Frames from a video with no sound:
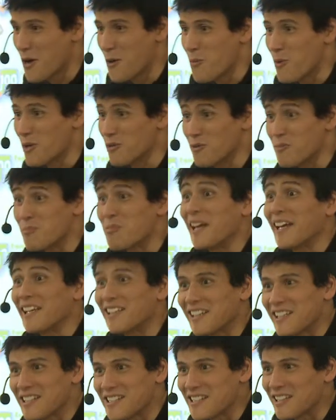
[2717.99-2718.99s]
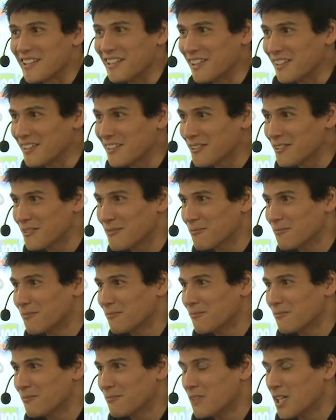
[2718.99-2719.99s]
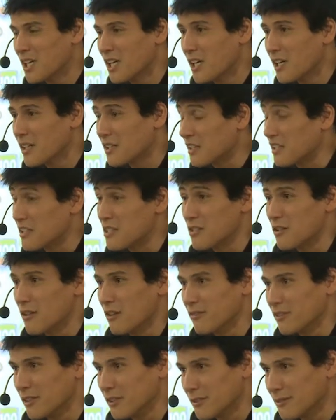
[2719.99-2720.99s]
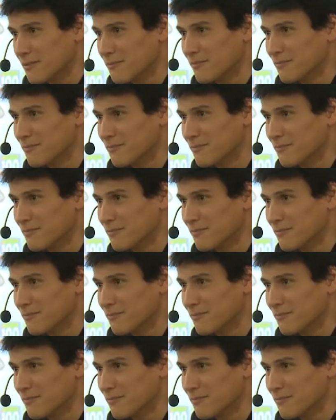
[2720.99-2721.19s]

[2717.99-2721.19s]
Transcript: when we play tested it, kids loved it.